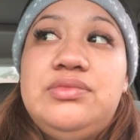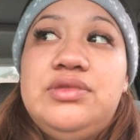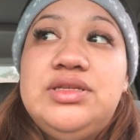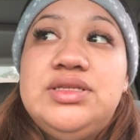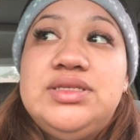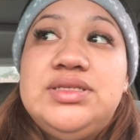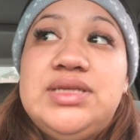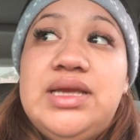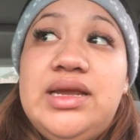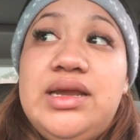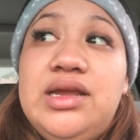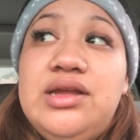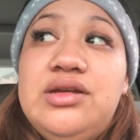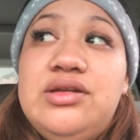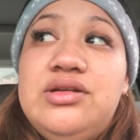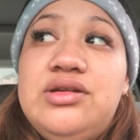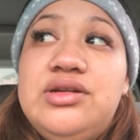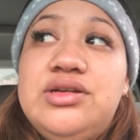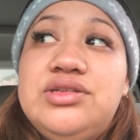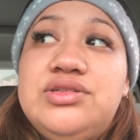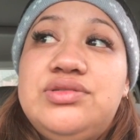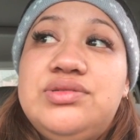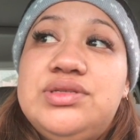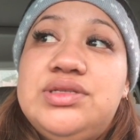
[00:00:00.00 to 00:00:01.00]
second
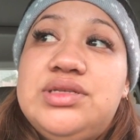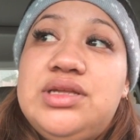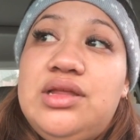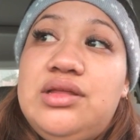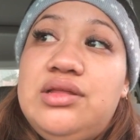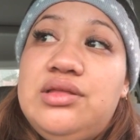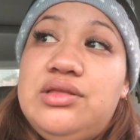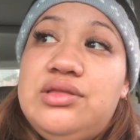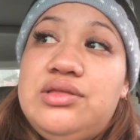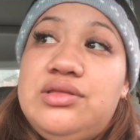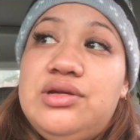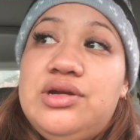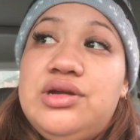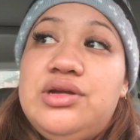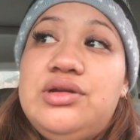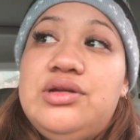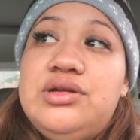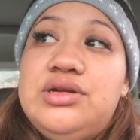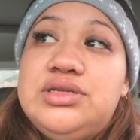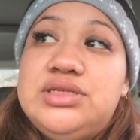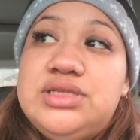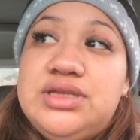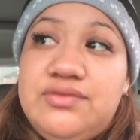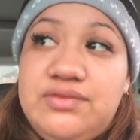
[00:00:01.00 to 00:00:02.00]
nurse was telling the third
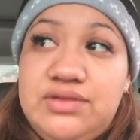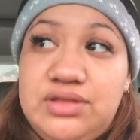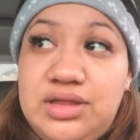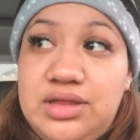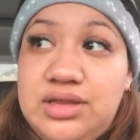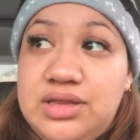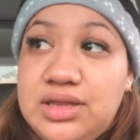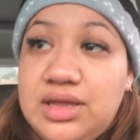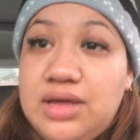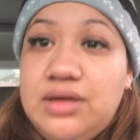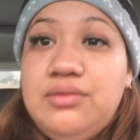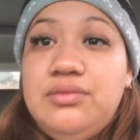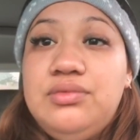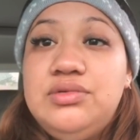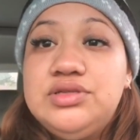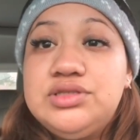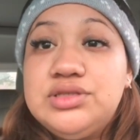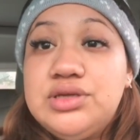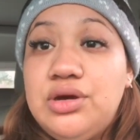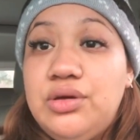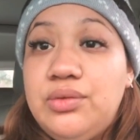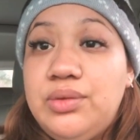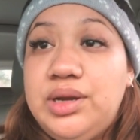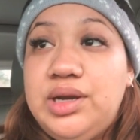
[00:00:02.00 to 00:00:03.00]
nurse everything that was
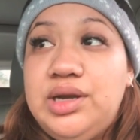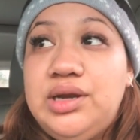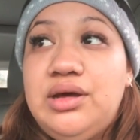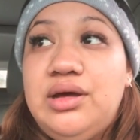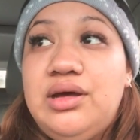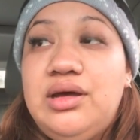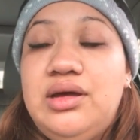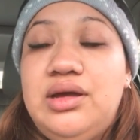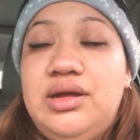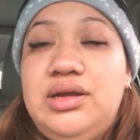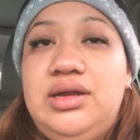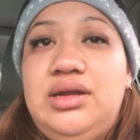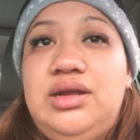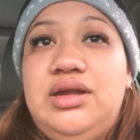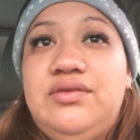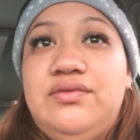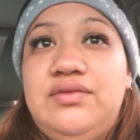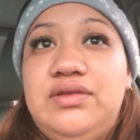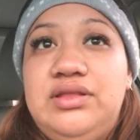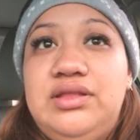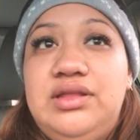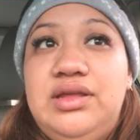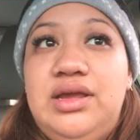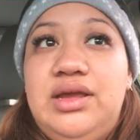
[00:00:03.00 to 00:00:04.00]
going on and
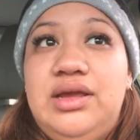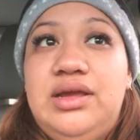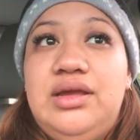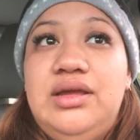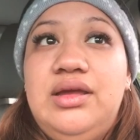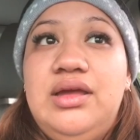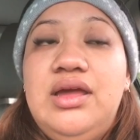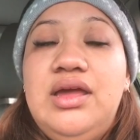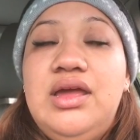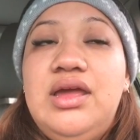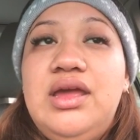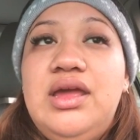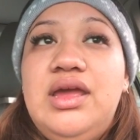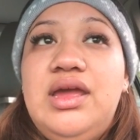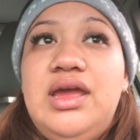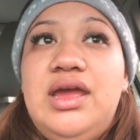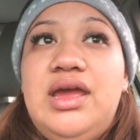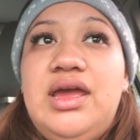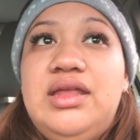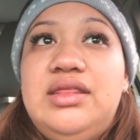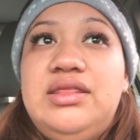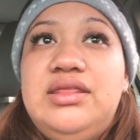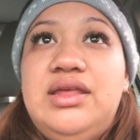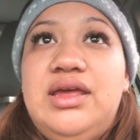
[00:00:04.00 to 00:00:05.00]
everything,
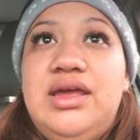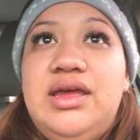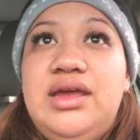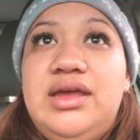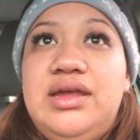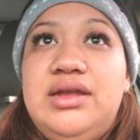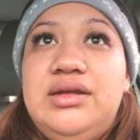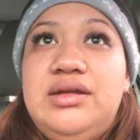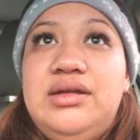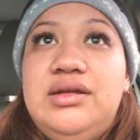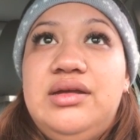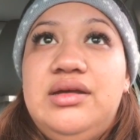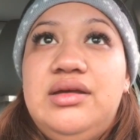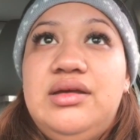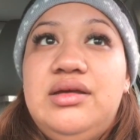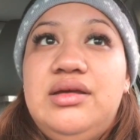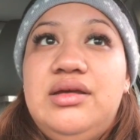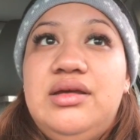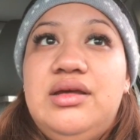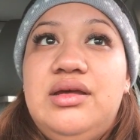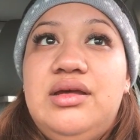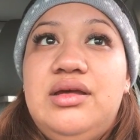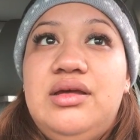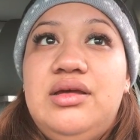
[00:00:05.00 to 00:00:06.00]
and then
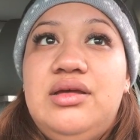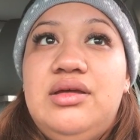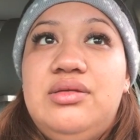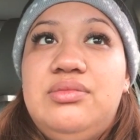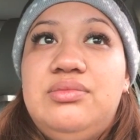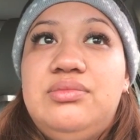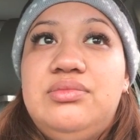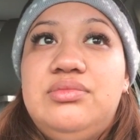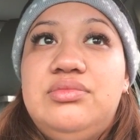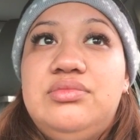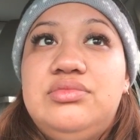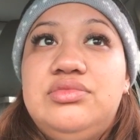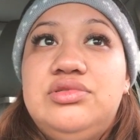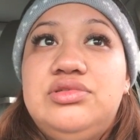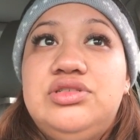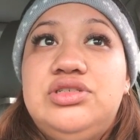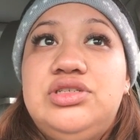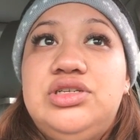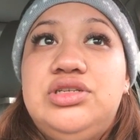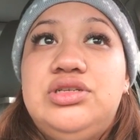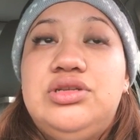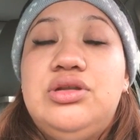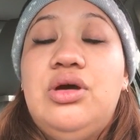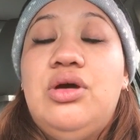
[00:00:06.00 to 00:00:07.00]

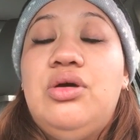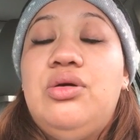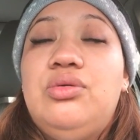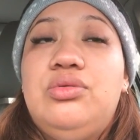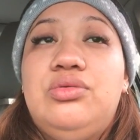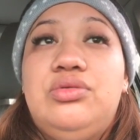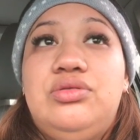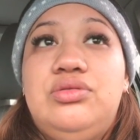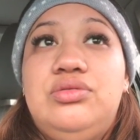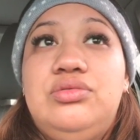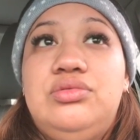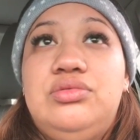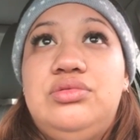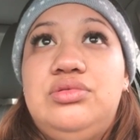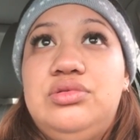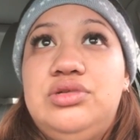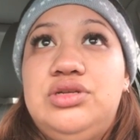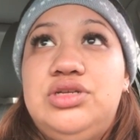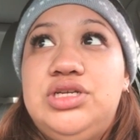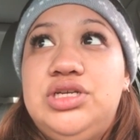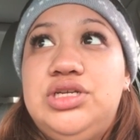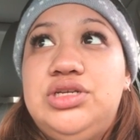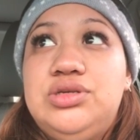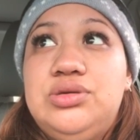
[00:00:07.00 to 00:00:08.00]
she told
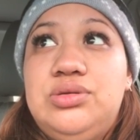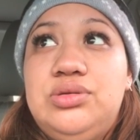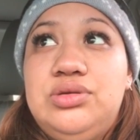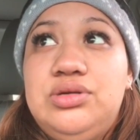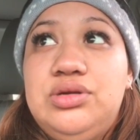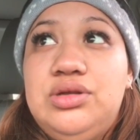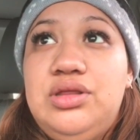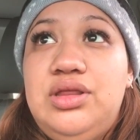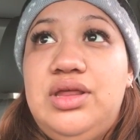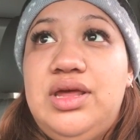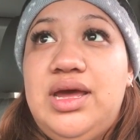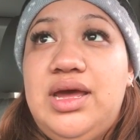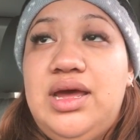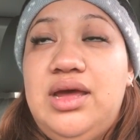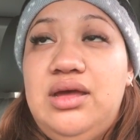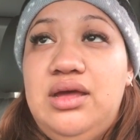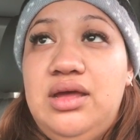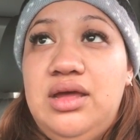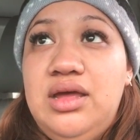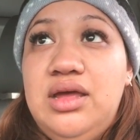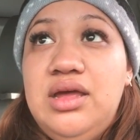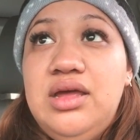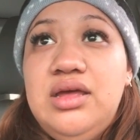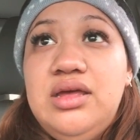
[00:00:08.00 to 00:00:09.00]
her that
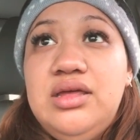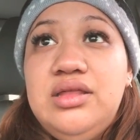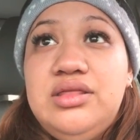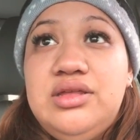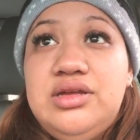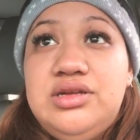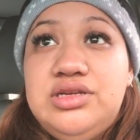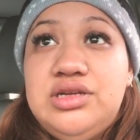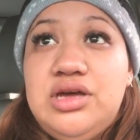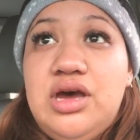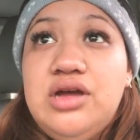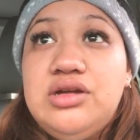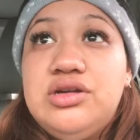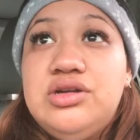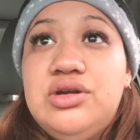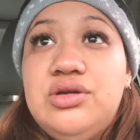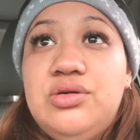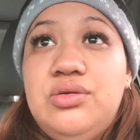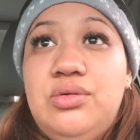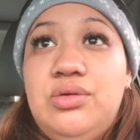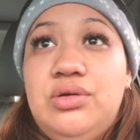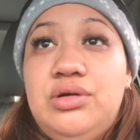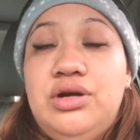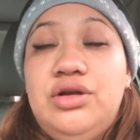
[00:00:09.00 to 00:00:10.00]
the
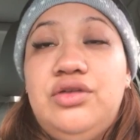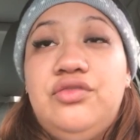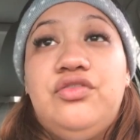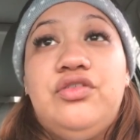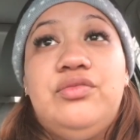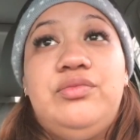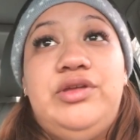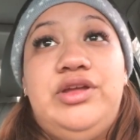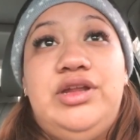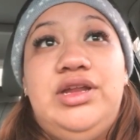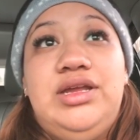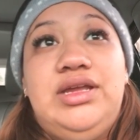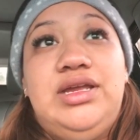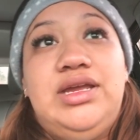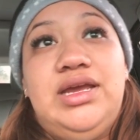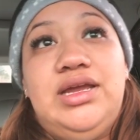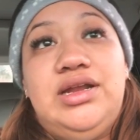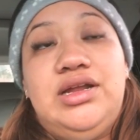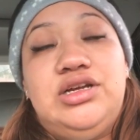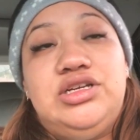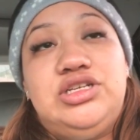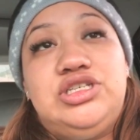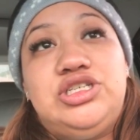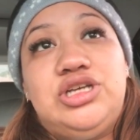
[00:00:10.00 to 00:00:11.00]
doctor ordered for me to
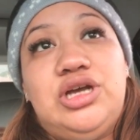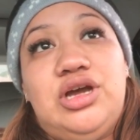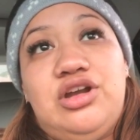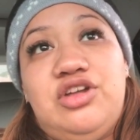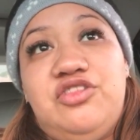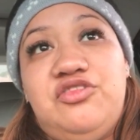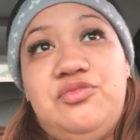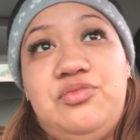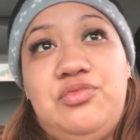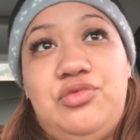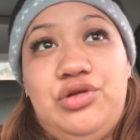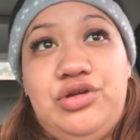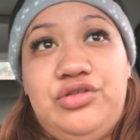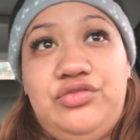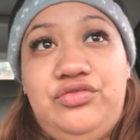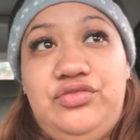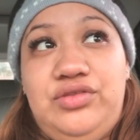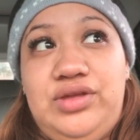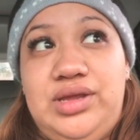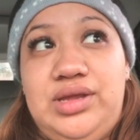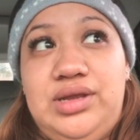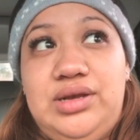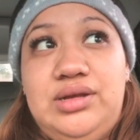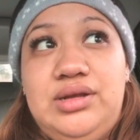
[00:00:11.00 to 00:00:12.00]
get a shot of
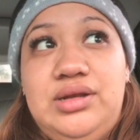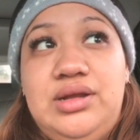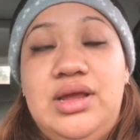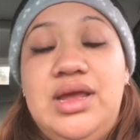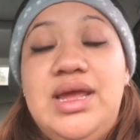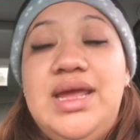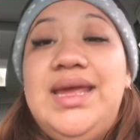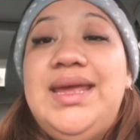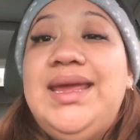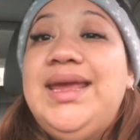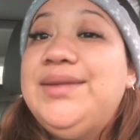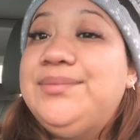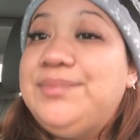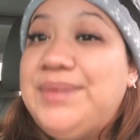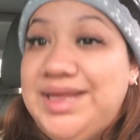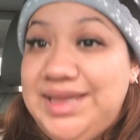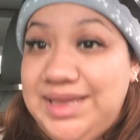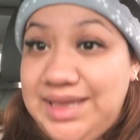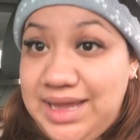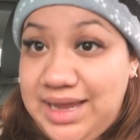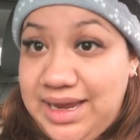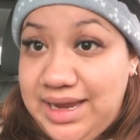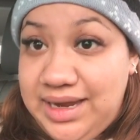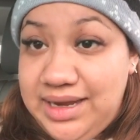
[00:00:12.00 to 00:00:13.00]
morphine in my
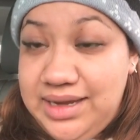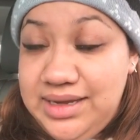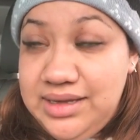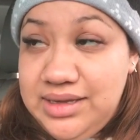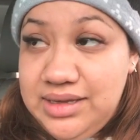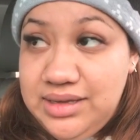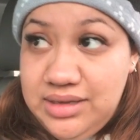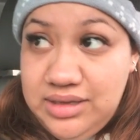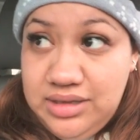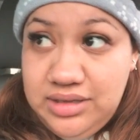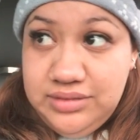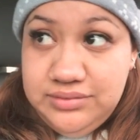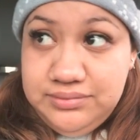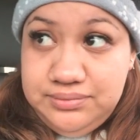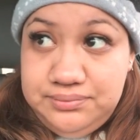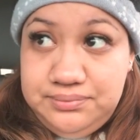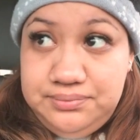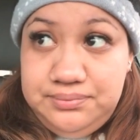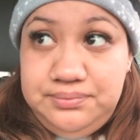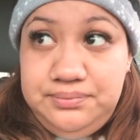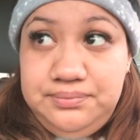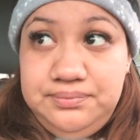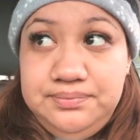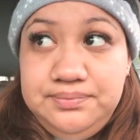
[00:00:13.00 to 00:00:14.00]
leg,
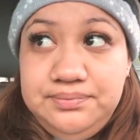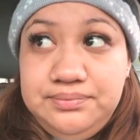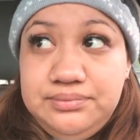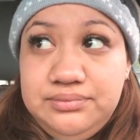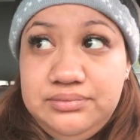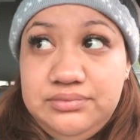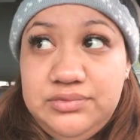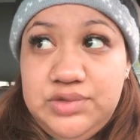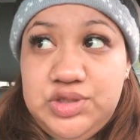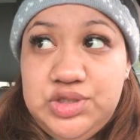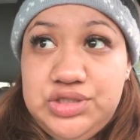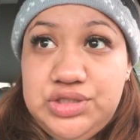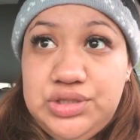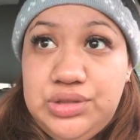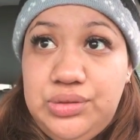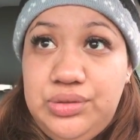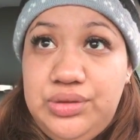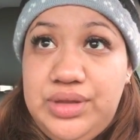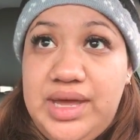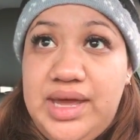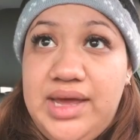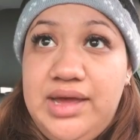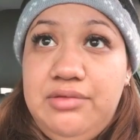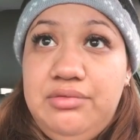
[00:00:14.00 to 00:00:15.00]

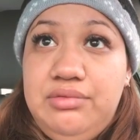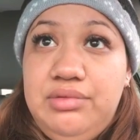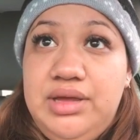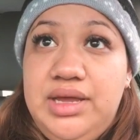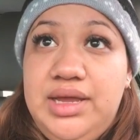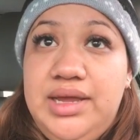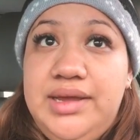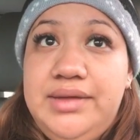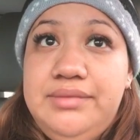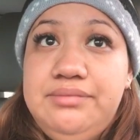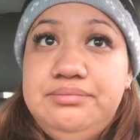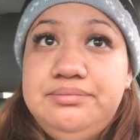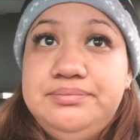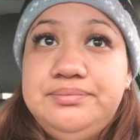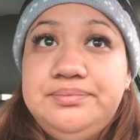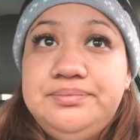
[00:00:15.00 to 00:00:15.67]
so that way,